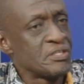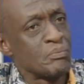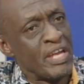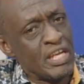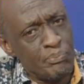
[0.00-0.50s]

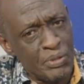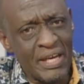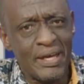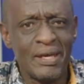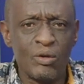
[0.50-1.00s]
is maybe
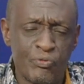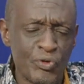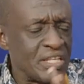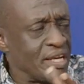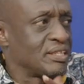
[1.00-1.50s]
if
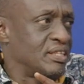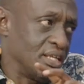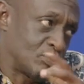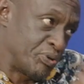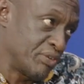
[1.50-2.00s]
we take
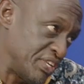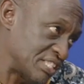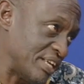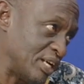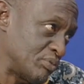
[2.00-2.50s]
the
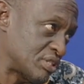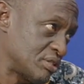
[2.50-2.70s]
previous times.